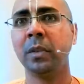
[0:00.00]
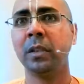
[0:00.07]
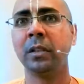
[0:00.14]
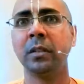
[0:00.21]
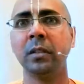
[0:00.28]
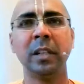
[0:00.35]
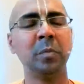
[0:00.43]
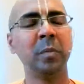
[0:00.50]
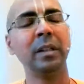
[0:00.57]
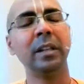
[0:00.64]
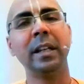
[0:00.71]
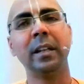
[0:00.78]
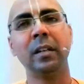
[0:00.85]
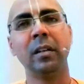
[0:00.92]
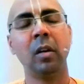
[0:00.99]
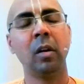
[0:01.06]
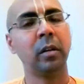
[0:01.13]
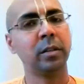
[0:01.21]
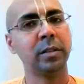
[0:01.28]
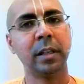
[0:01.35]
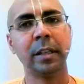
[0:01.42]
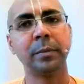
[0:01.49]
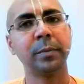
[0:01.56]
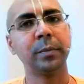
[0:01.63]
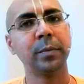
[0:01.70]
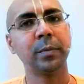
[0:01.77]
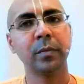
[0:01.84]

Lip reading: month. It may take a long time.